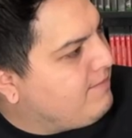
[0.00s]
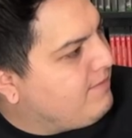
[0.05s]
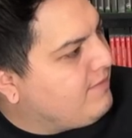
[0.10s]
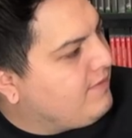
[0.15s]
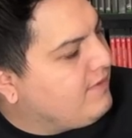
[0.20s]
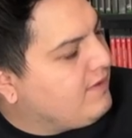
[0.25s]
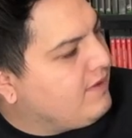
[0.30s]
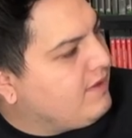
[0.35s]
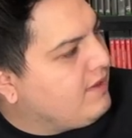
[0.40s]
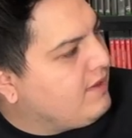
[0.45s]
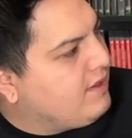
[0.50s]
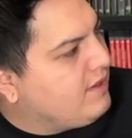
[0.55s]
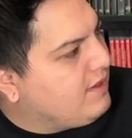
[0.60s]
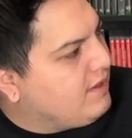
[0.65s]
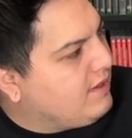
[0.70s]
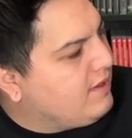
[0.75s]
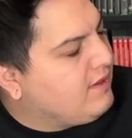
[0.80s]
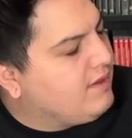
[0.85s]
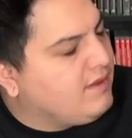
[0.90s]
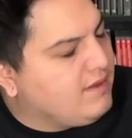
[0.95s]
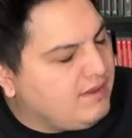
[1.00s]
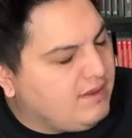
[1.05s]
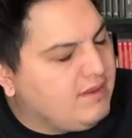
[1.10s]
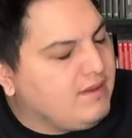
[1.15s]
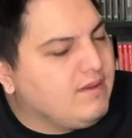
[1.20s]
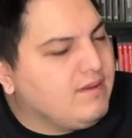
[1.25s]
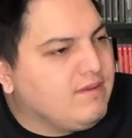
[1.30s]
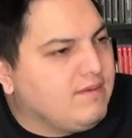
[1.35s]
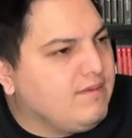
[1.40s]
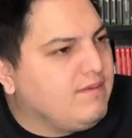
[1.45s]

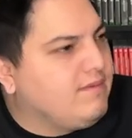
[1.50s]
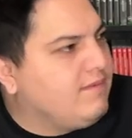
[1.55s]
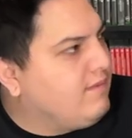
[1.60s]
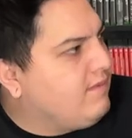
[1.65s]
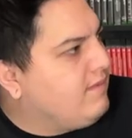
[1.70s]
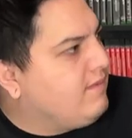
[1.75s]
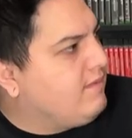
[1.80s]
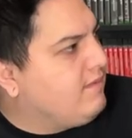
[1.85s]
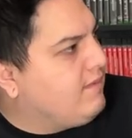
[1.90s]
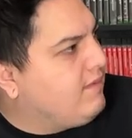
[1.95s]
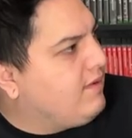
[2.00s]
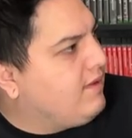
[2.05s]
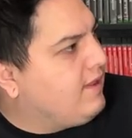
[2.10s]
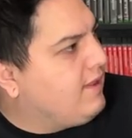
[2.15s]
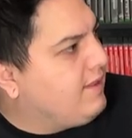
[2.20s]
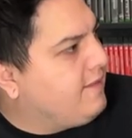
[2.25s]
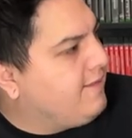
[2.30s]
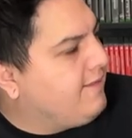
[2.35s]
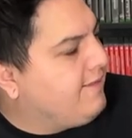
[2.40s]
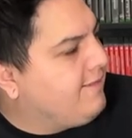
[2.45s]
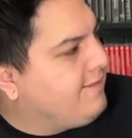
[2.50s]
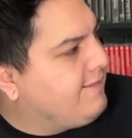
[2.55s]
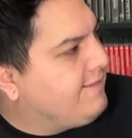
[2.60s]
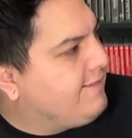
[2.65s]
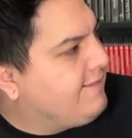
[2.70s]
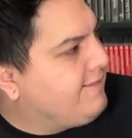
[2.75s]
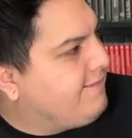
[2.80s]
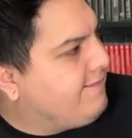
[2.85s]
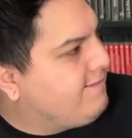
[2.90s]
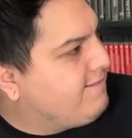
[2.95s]

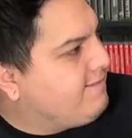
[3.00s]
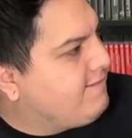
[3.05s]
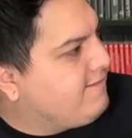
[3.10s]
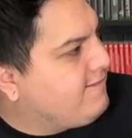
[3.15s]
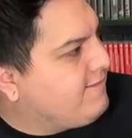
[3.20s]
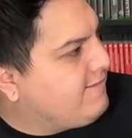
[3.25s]
This person isn't speaking.